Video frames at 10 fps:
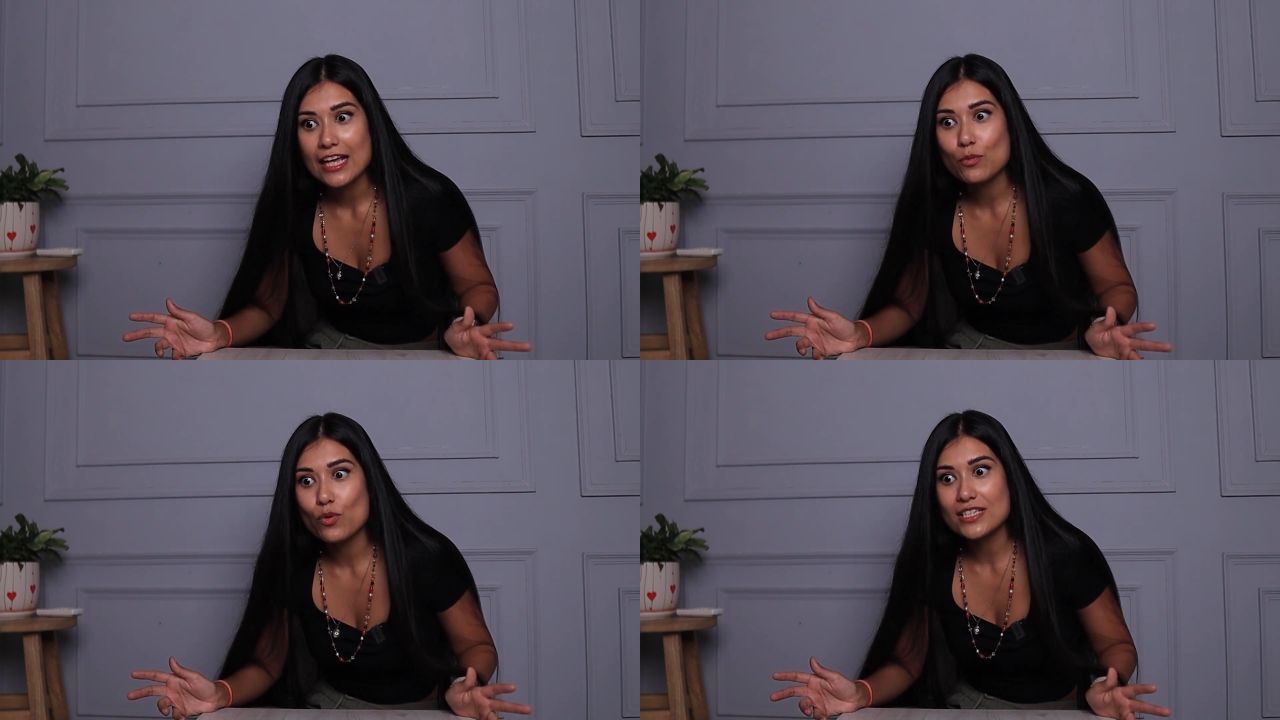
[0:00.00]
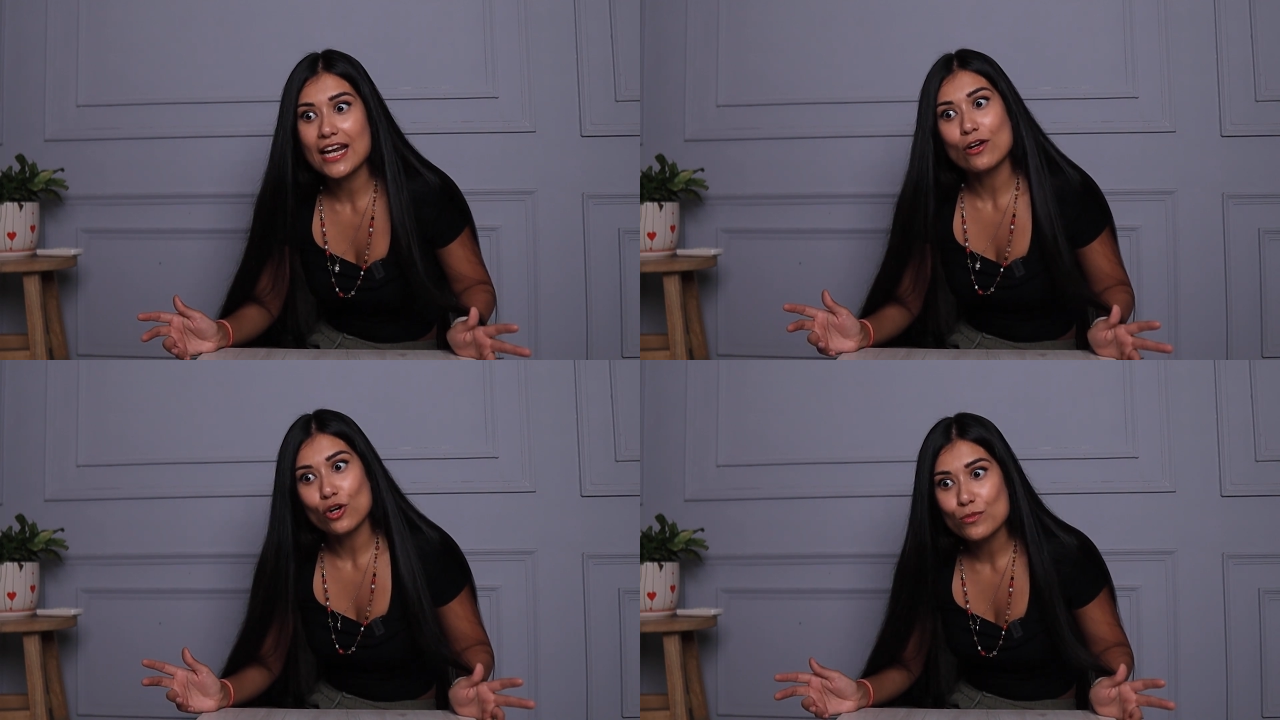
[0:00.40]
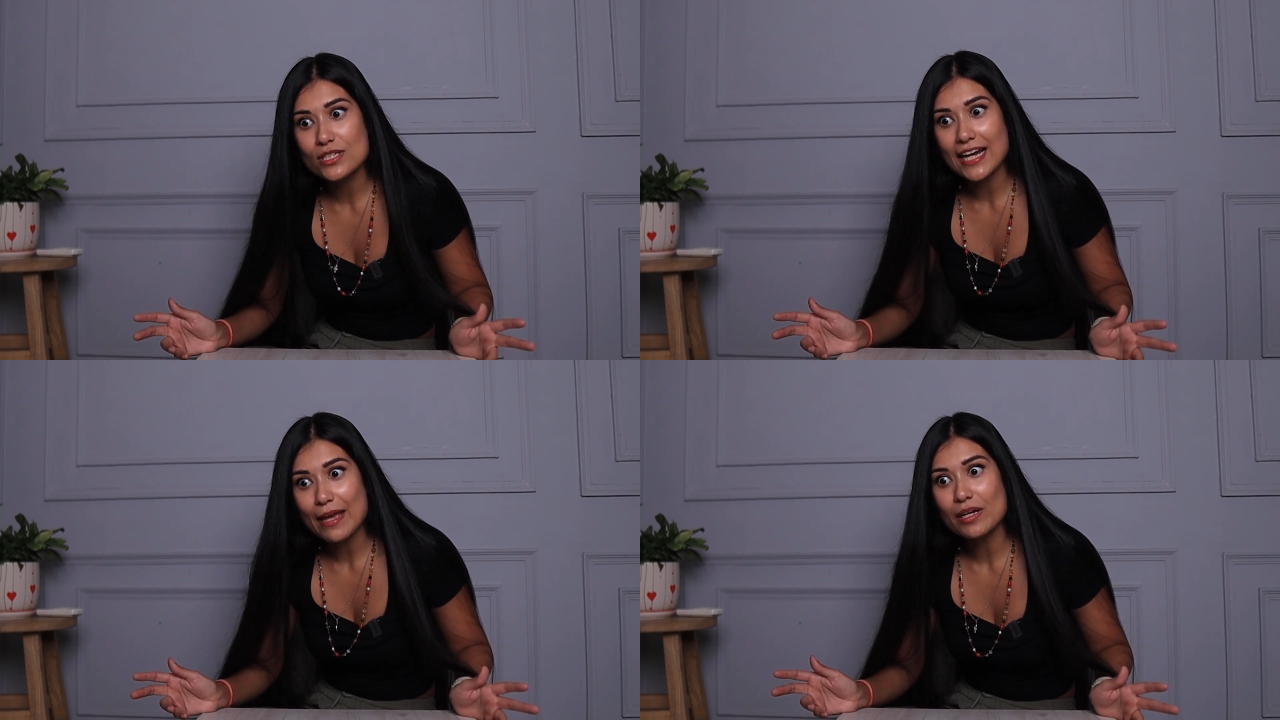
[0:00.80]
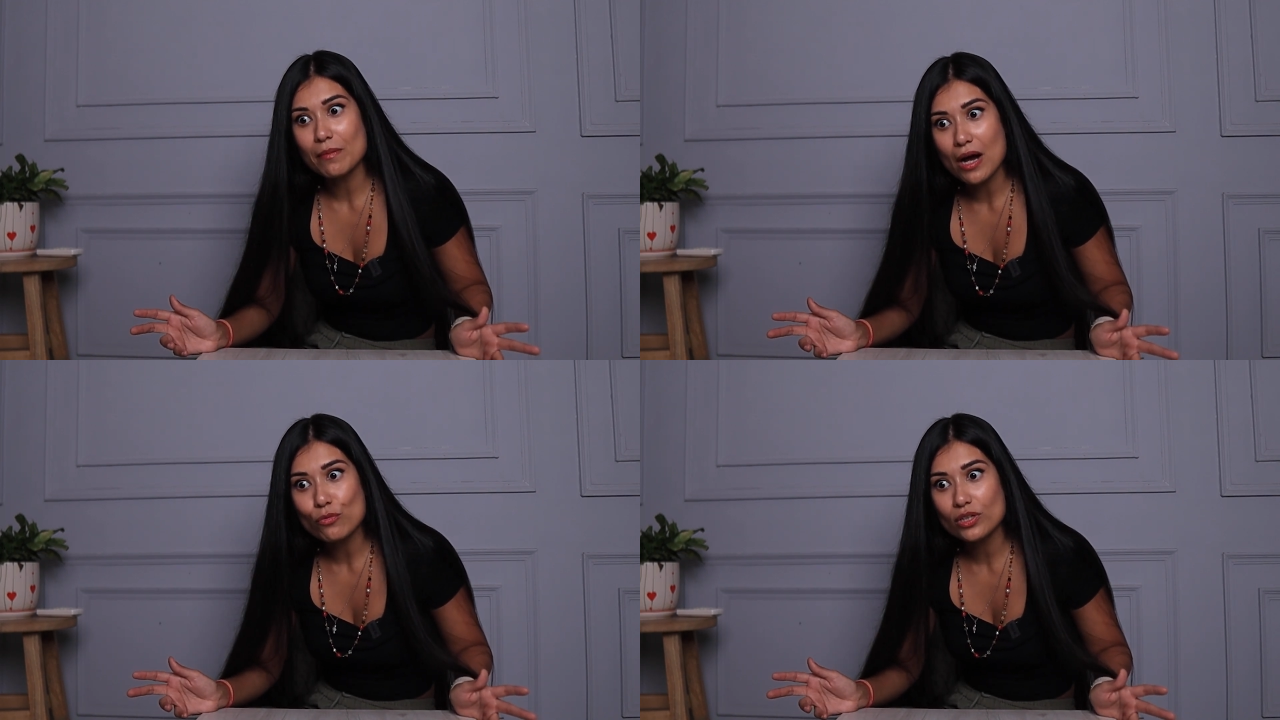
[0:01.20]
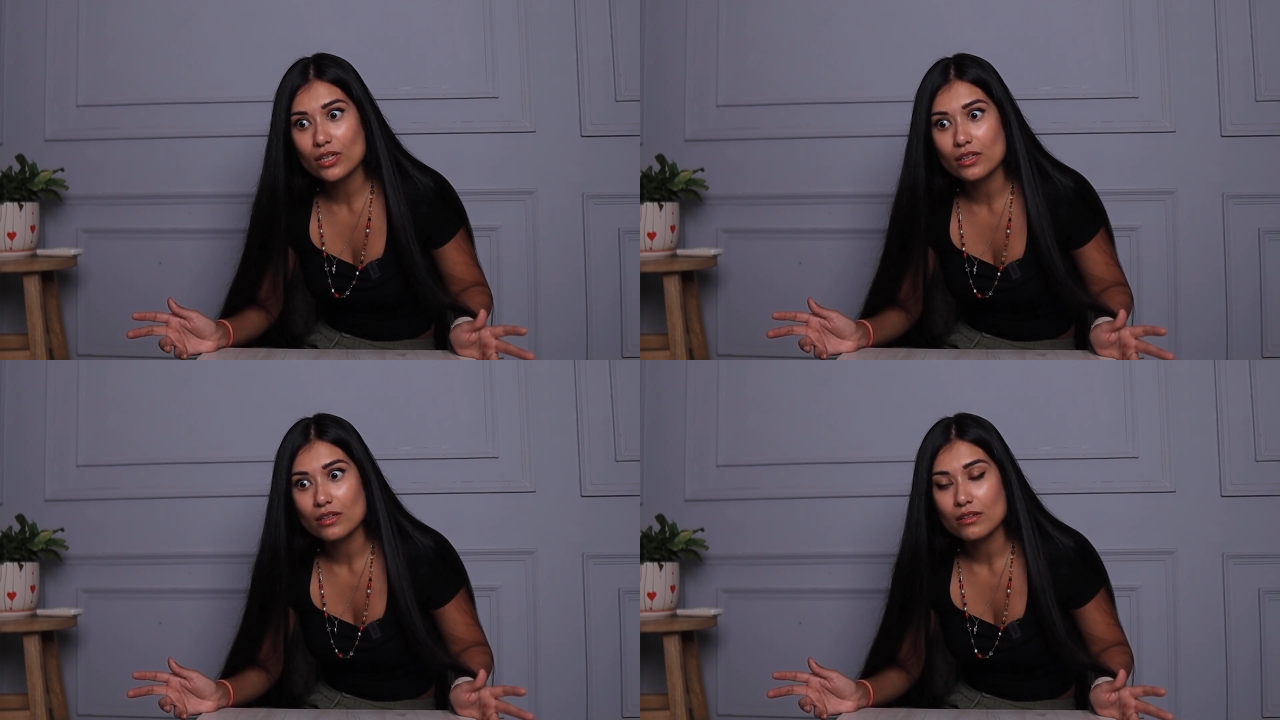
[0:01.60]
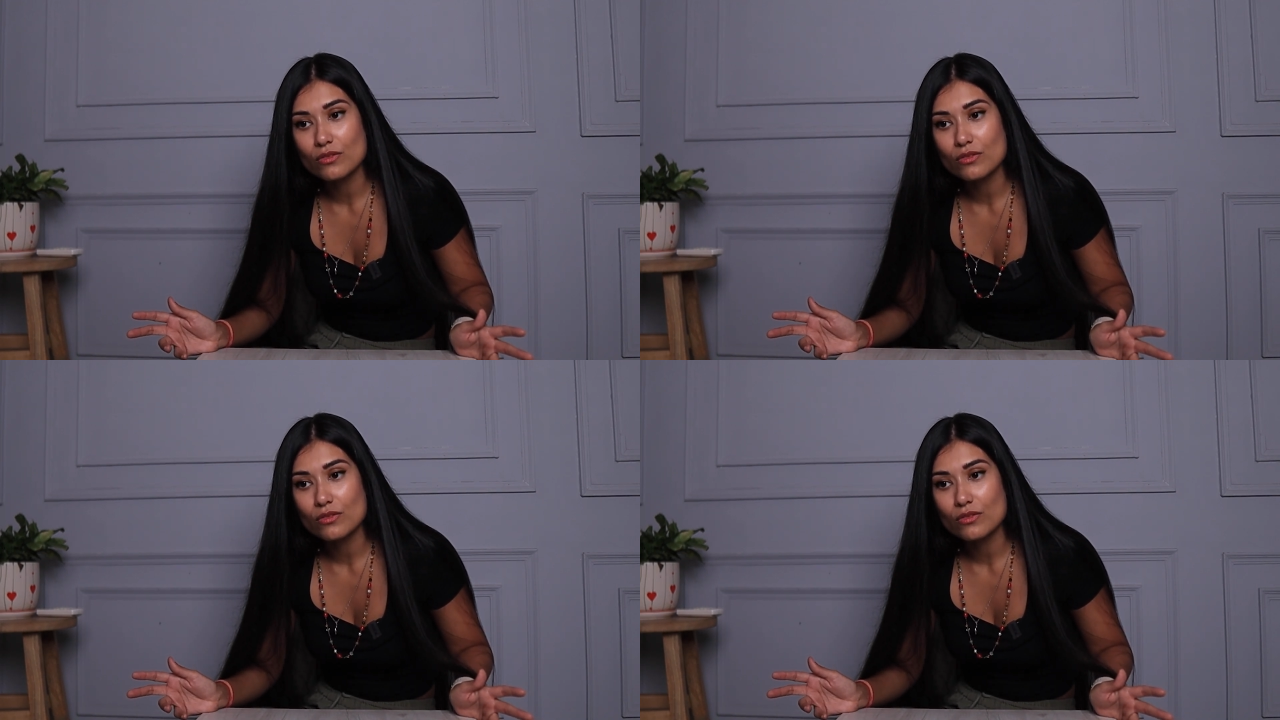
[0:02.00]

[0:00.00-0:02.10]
It was like almost climbing a mountain,